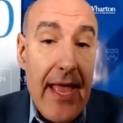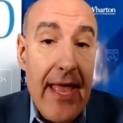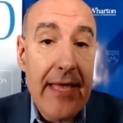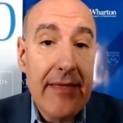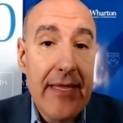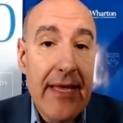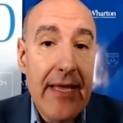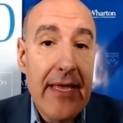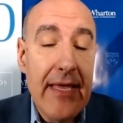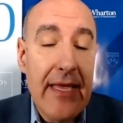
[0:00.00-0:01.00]
And,
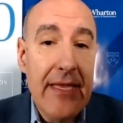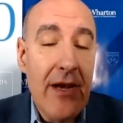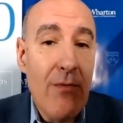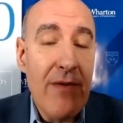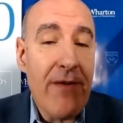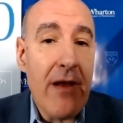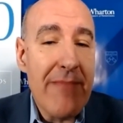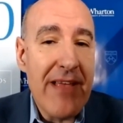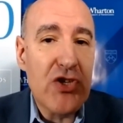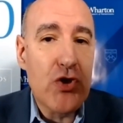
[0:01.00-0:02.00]
uh, you know, we've got
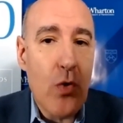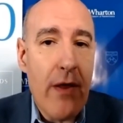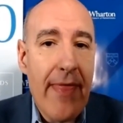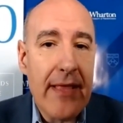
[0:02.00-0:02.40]
to make sure